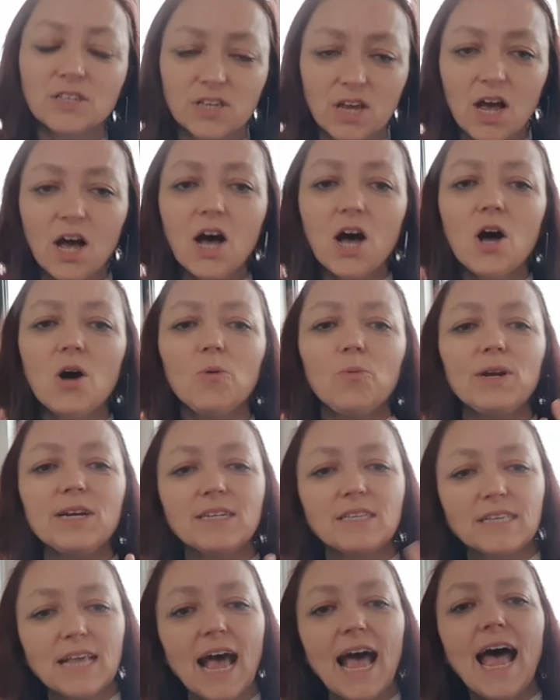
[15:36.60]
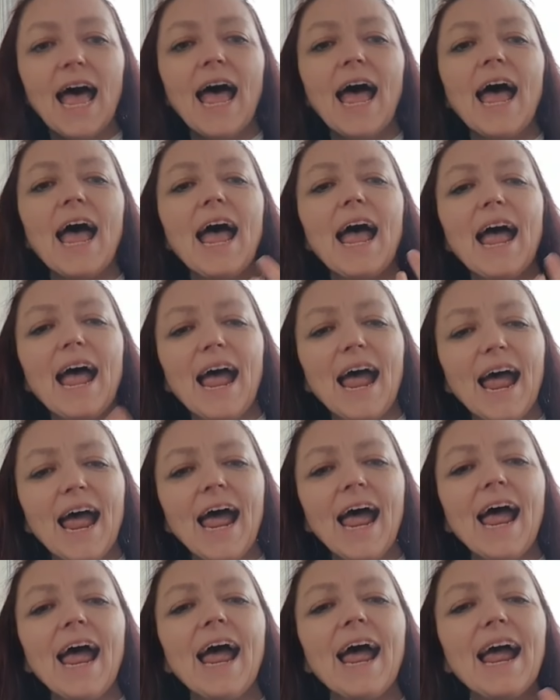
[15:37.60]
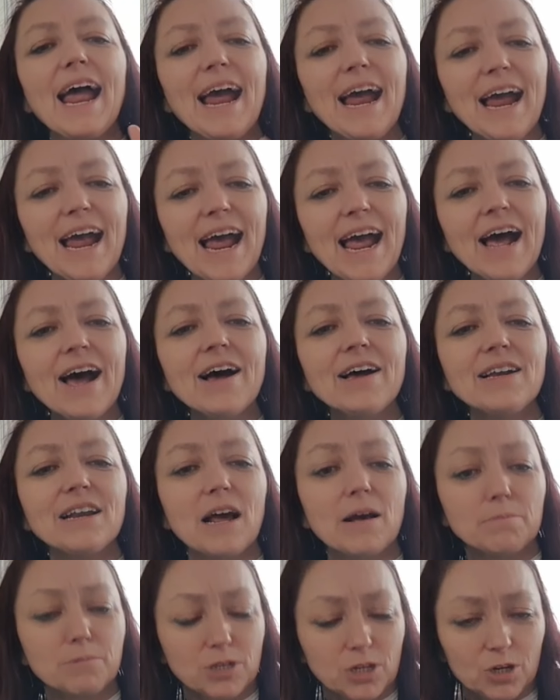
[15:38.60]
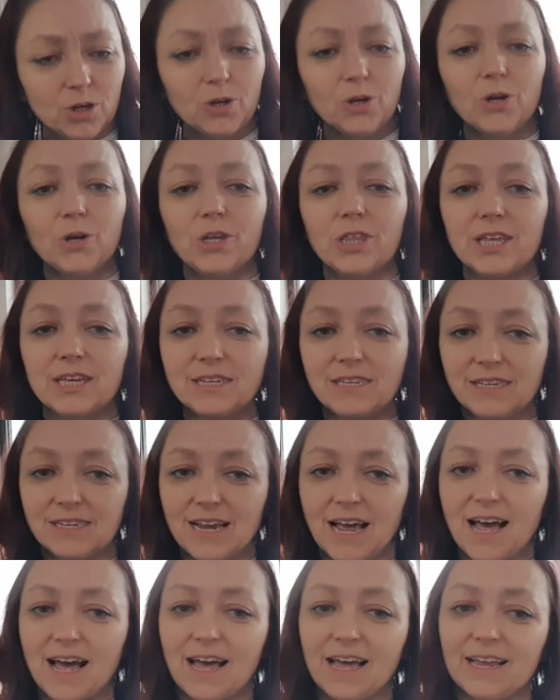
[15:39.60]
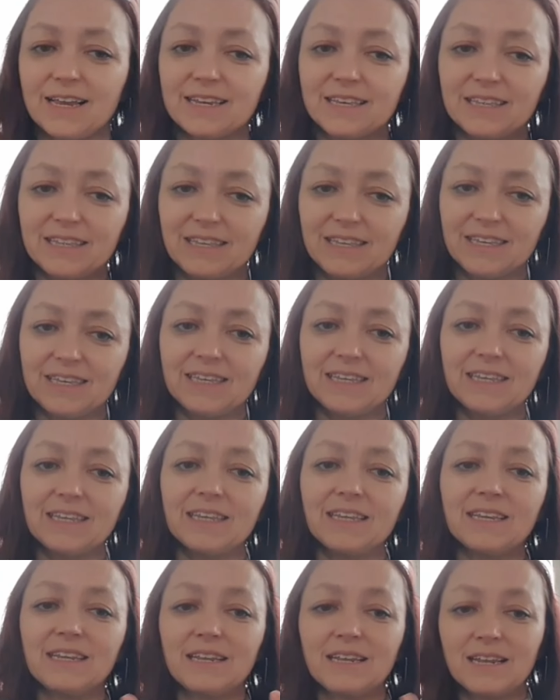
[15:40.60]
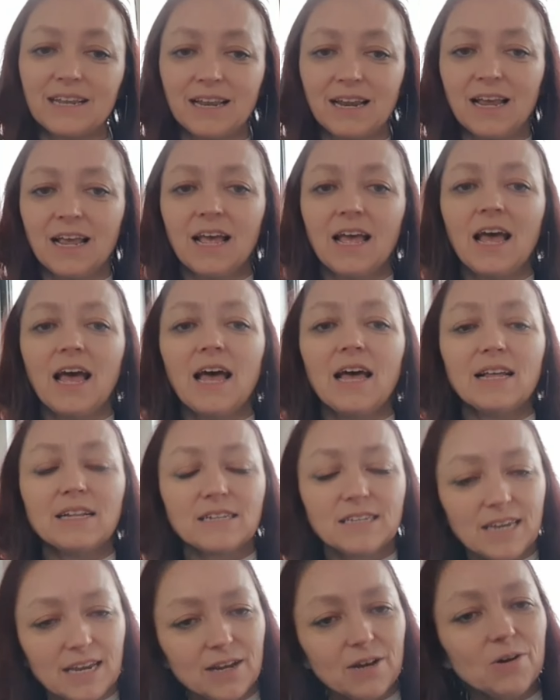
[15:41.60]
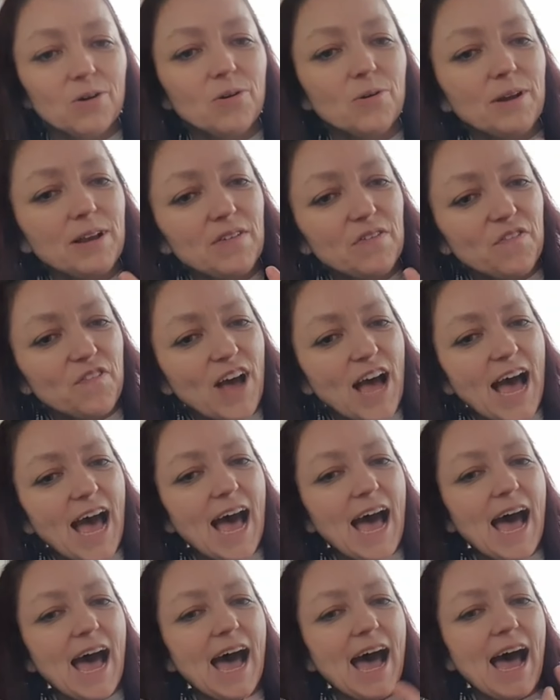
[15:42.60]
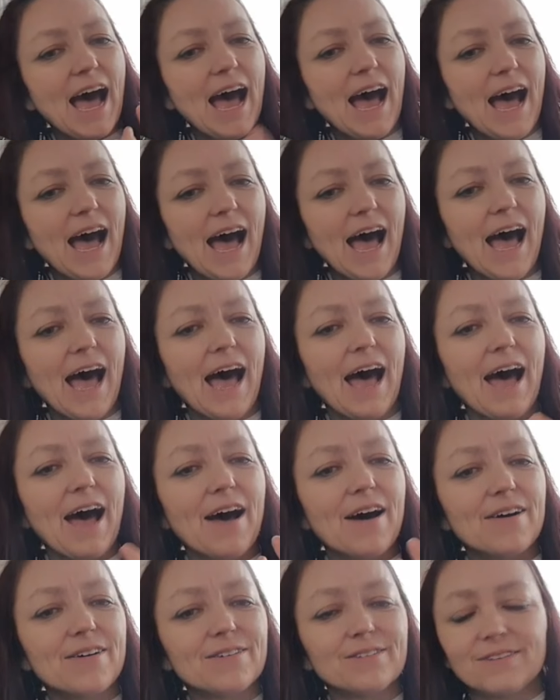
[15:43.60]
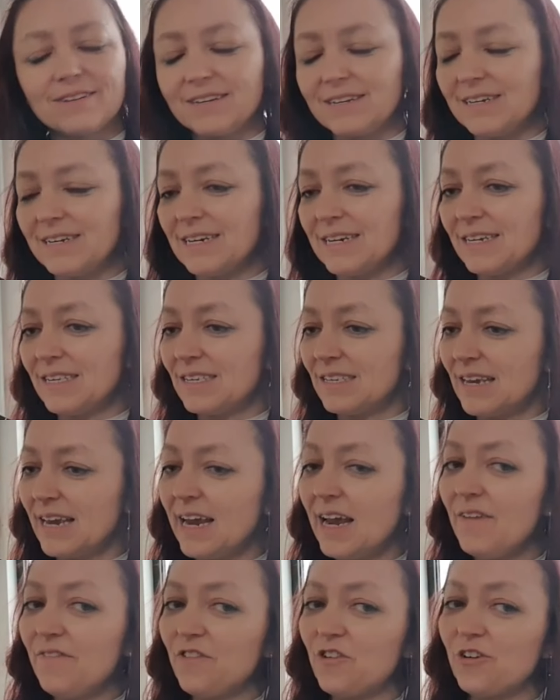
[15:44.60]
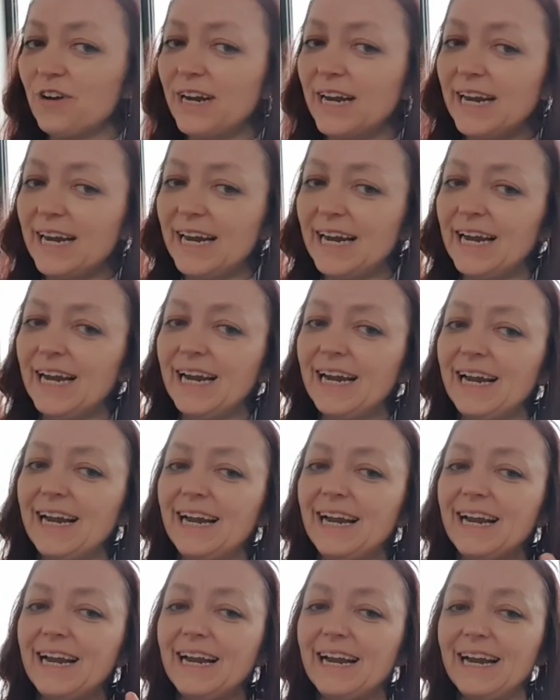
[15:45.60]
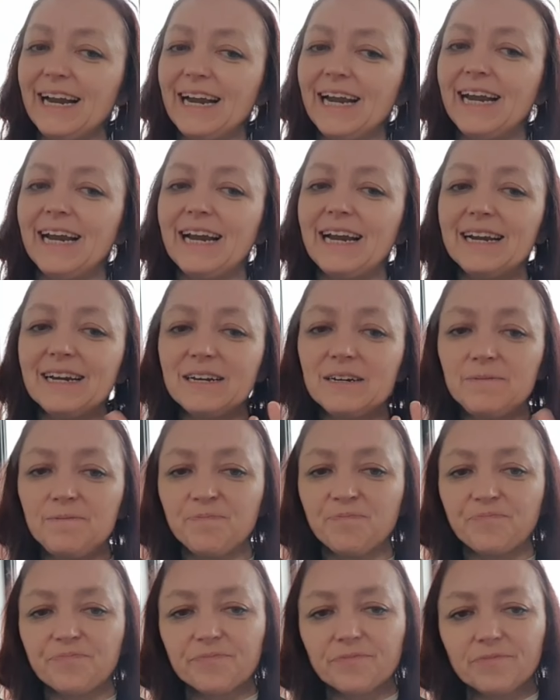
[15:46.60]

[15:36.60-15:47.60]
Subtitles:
So we sailed up to the sun till we found the sea of green,